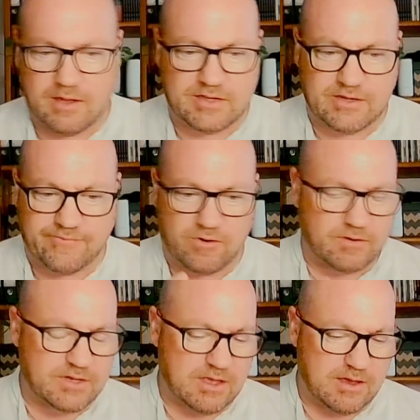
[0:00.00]

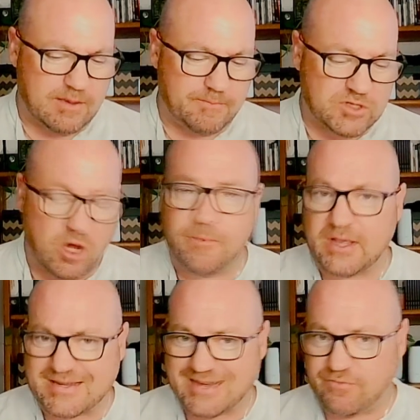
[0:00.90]
different
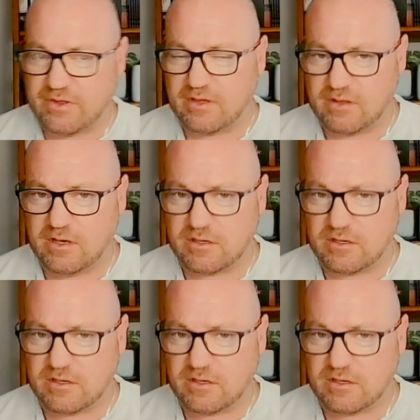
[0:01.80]
topics and everything that you